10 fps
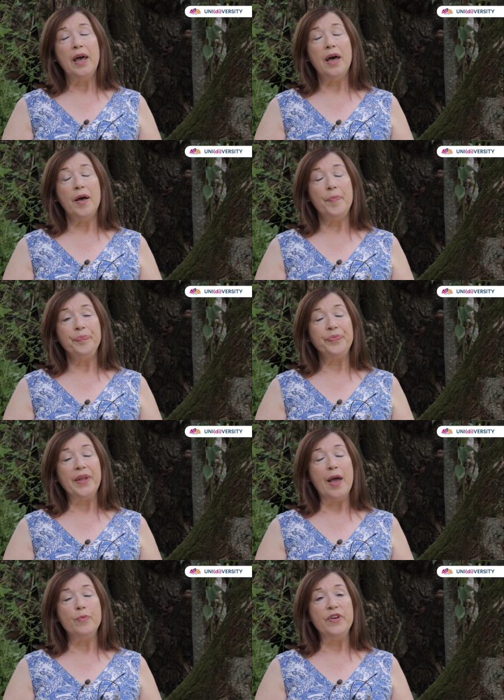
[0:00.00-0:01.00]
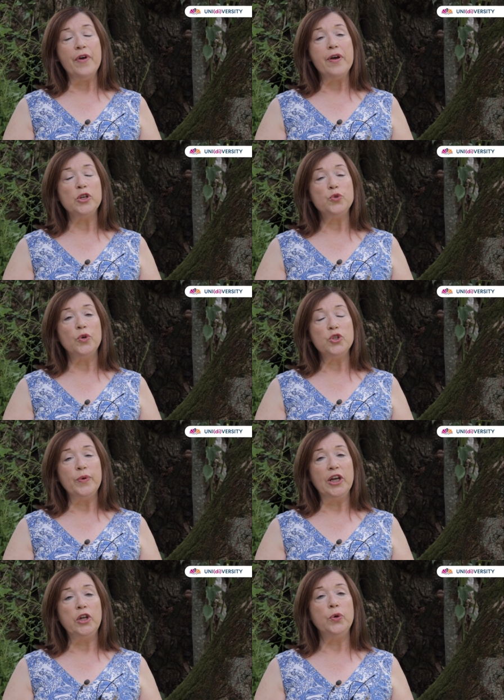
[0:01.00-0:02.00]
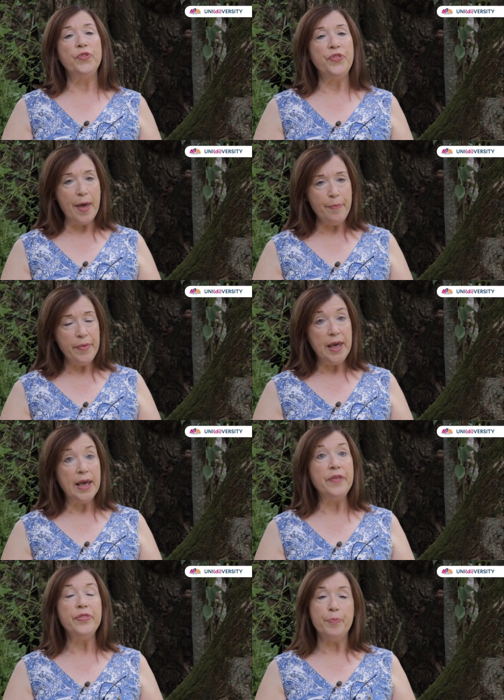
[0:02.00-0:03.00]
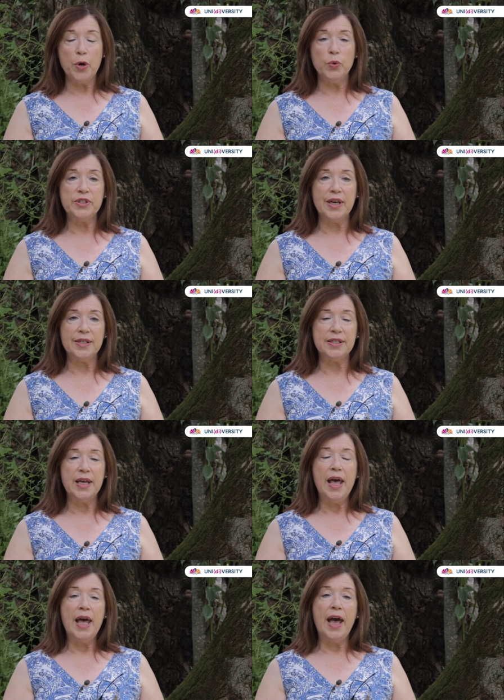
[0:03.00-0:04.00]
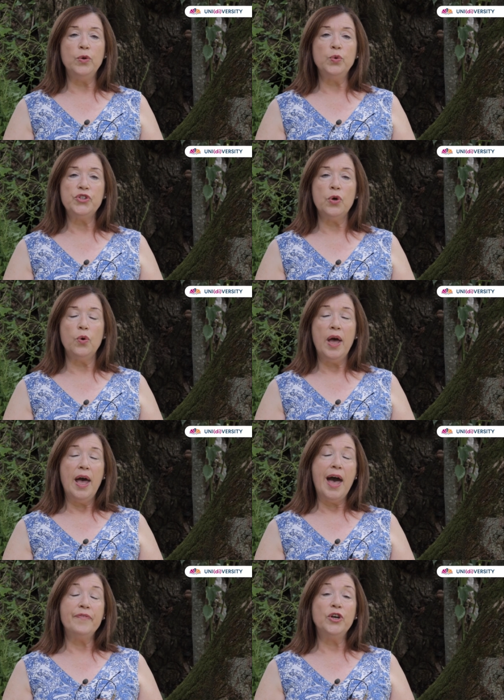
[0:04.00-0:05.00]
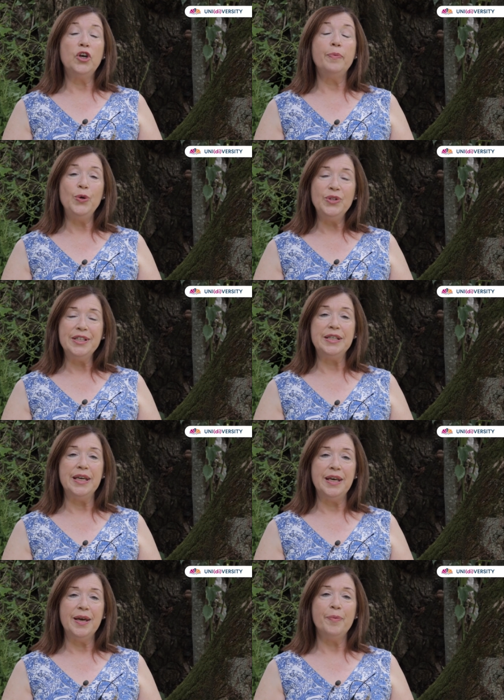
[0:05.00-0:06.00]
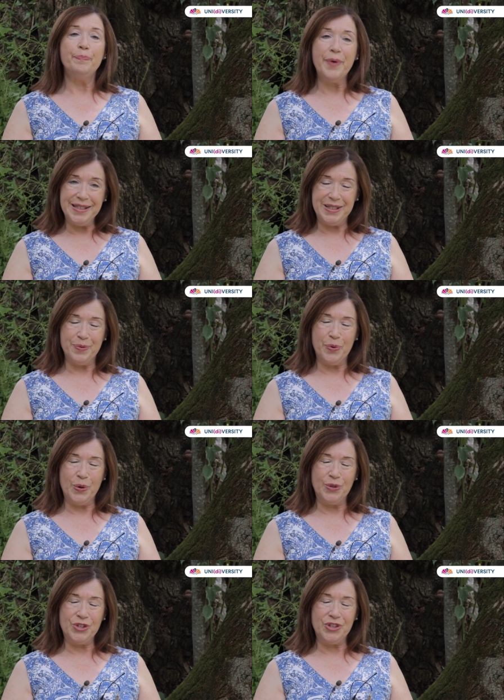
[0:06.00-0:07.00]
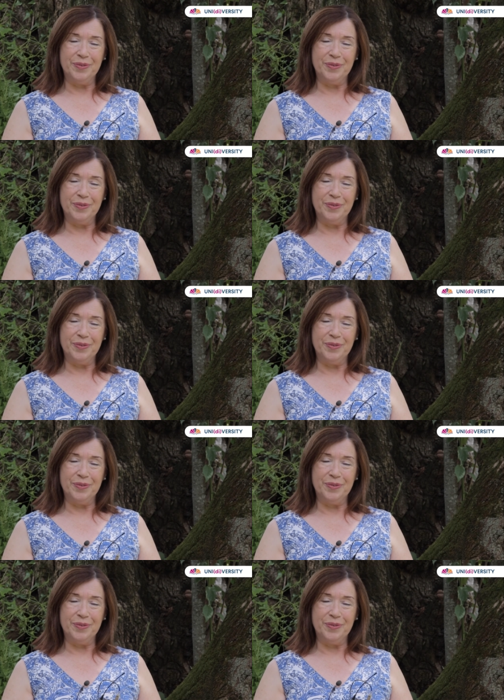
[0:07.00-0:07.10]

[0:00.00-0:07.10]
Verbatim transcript: Um, and we very much want to include them in the process and also have a community-based approach.